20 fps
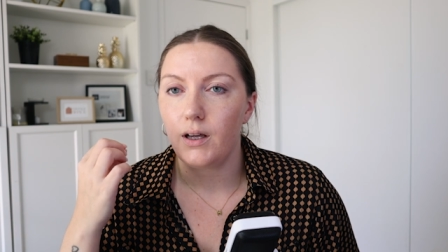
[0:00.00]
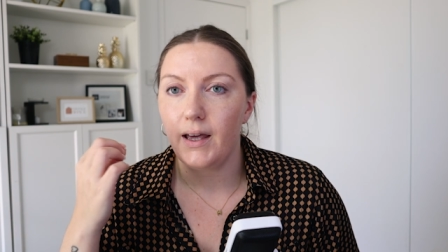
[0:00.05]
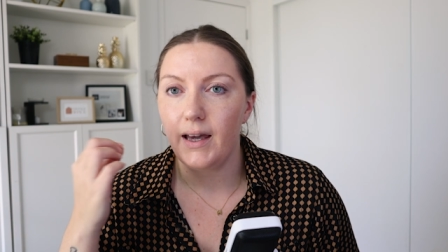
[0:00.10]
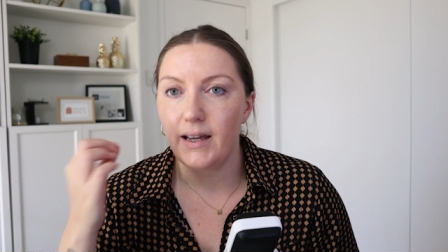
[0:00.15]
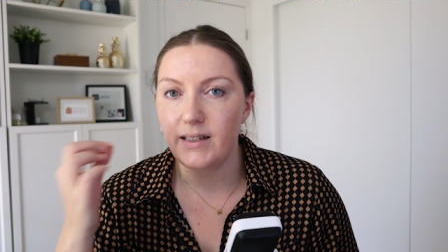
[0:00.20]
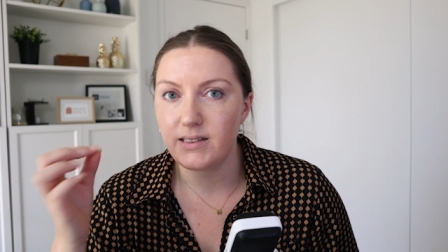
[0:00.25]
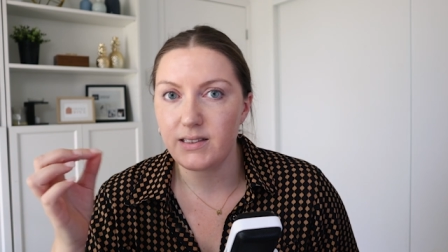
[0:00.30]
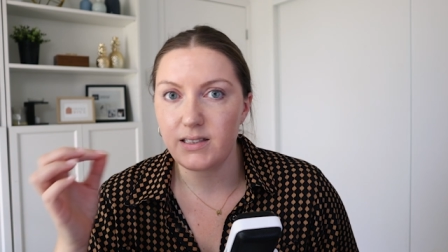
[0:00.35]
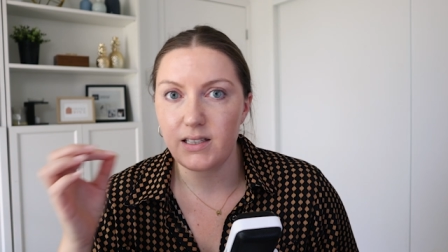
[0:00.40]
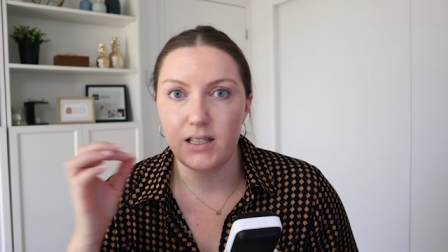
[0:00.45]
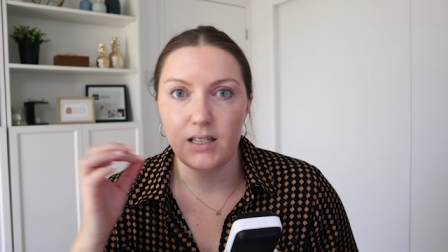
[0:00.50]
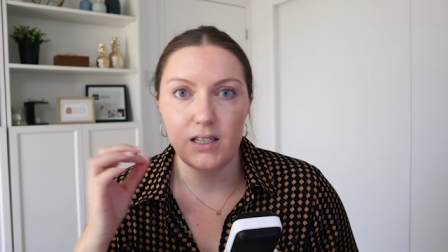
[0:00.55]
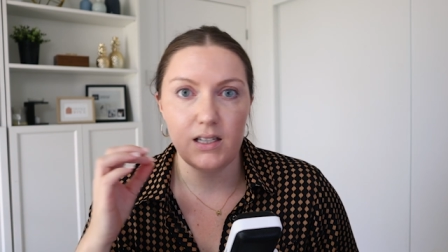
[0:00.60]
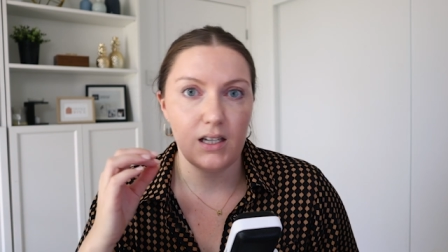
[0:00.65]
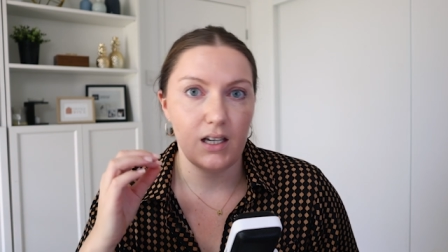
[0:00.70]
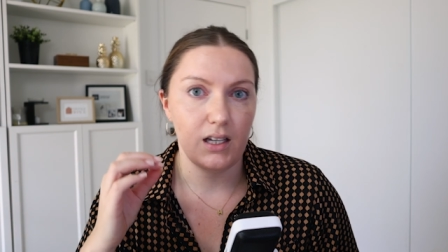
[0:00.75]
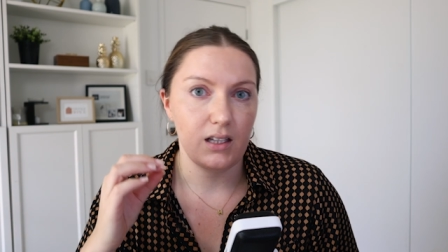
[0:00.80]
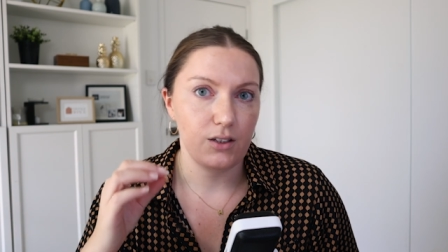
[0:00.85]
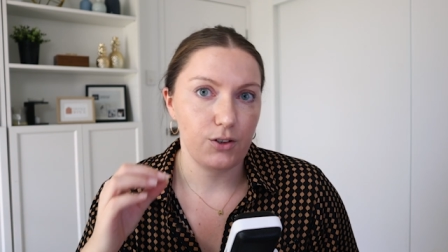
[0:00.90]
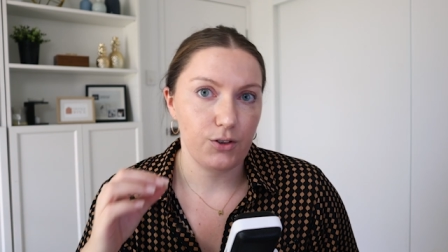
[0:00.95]
Etsy
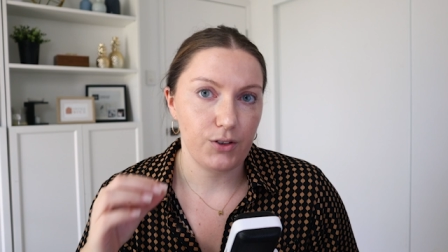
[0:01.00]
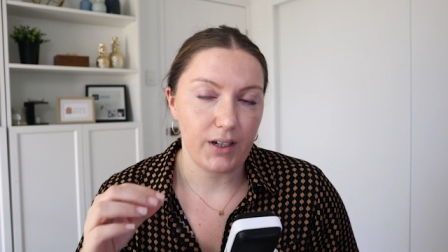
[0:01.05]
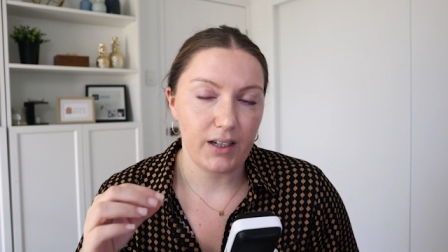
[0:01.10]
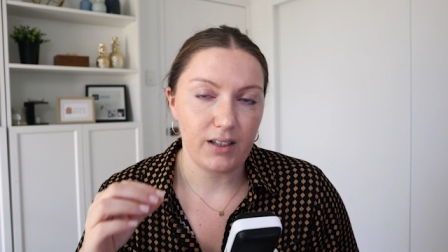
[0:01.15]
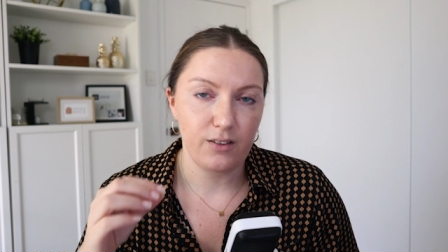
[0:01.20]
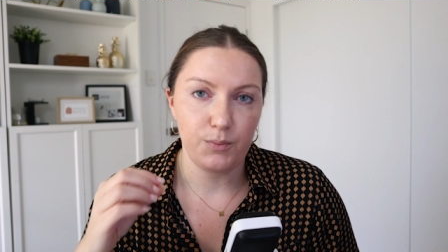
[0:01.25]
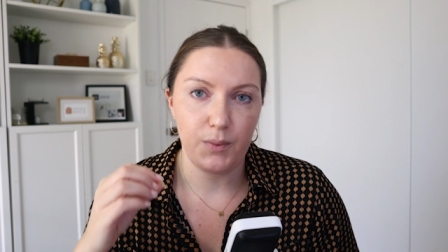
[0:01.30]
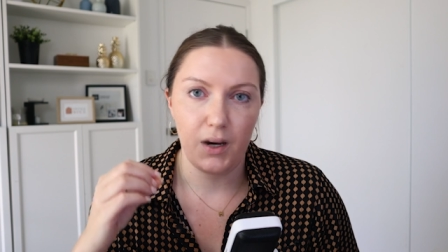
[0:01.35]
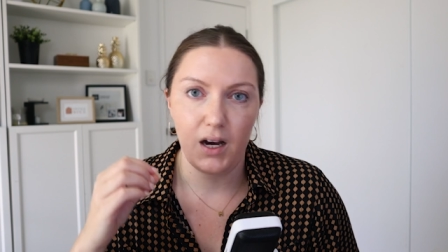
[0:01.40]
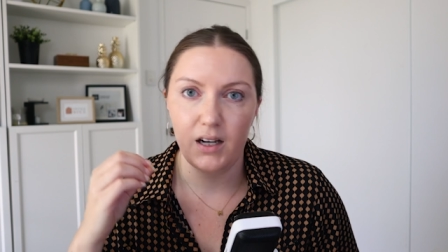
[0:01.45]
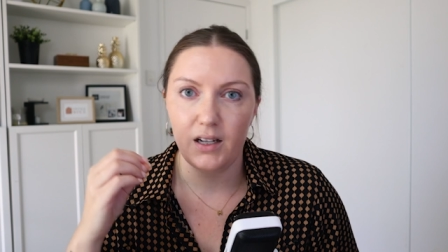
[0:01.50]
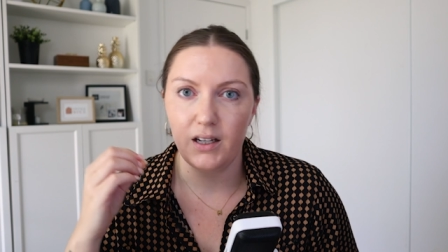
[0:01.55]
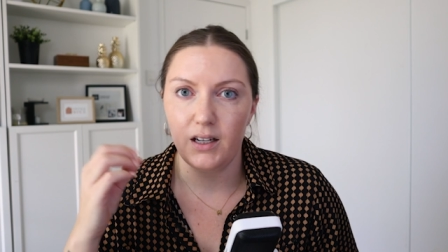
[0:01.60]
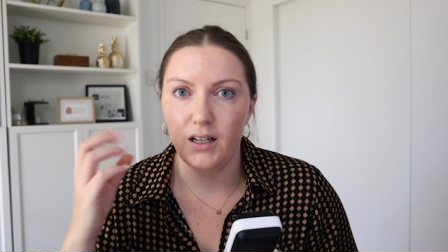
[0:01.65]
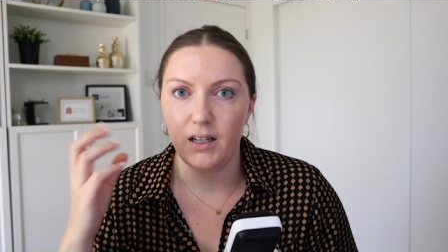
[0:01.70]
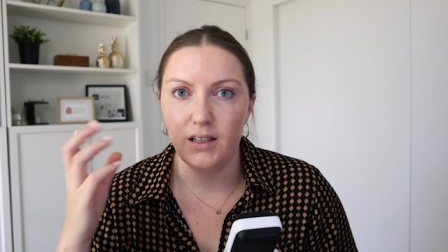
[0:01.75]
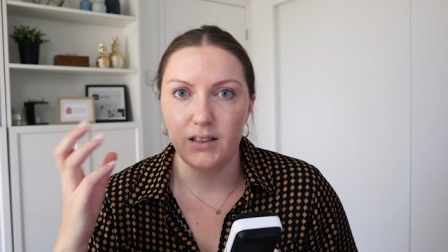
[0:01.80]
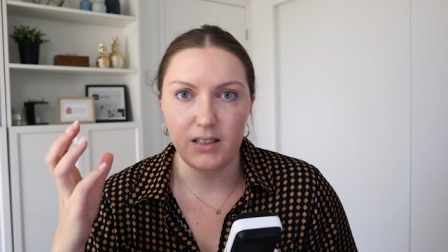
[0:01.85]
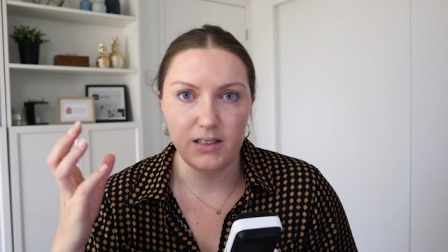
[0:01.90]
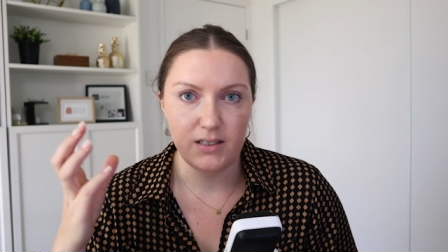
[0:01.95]
and Creative
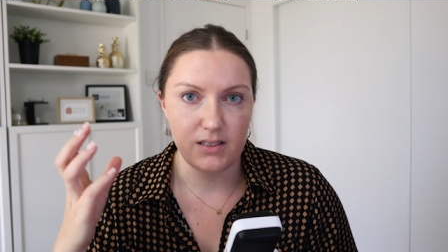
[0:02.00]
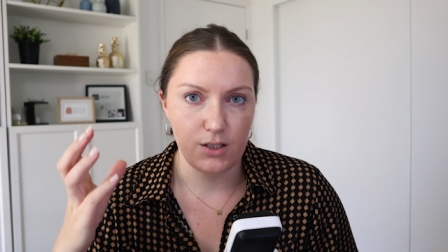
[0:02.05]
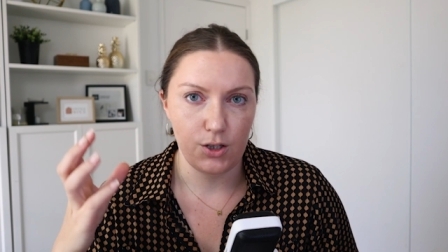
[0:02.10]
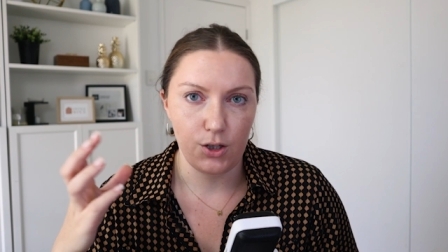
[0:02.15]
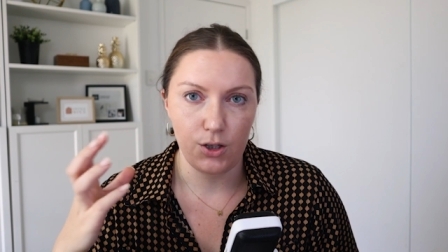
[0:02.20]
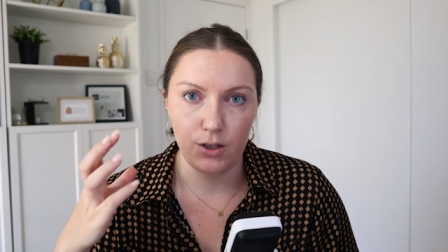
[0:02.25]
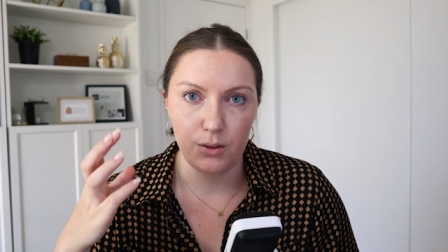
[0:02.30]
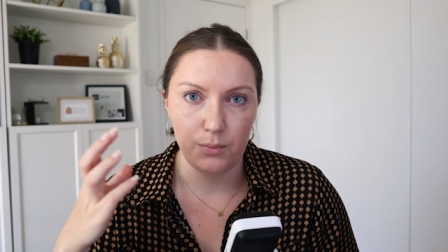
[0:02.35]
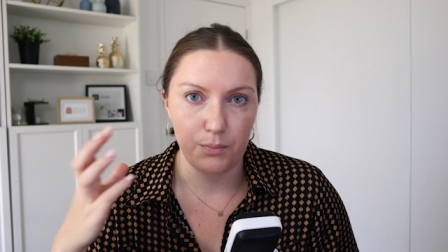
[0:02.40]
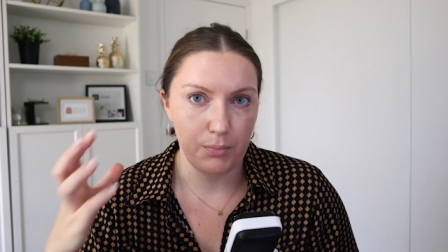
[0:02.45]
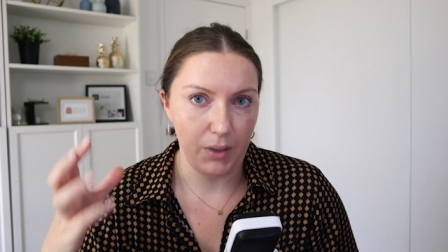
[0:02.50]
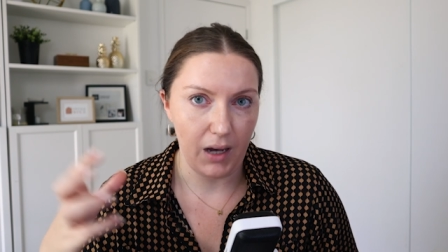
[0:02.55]
Market and these third